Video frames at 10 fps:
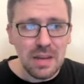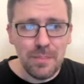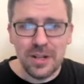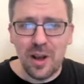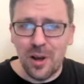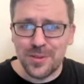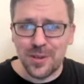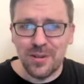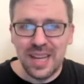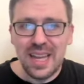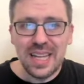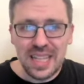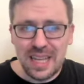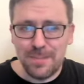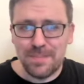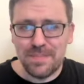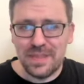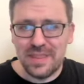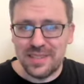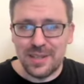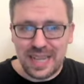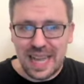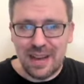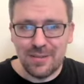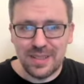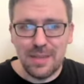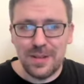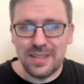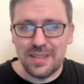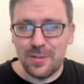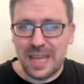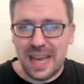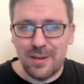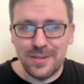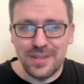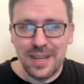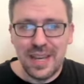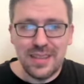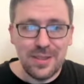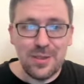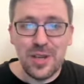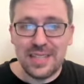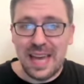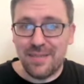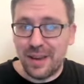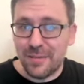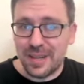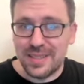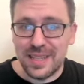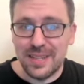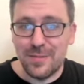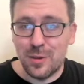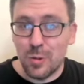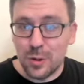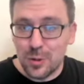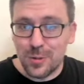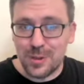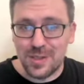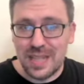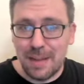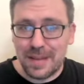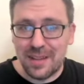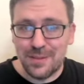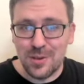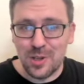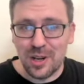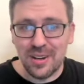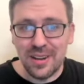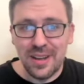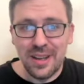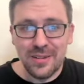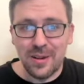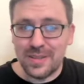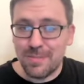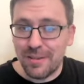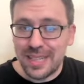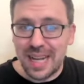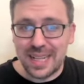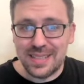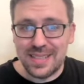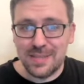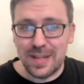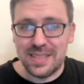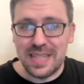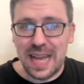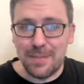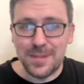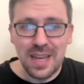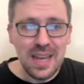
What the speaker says: But also, keep this in account. Keep into account that the Jets have every incentive to reduce his snap count this year. You know, he's probably not going to see as many snaps.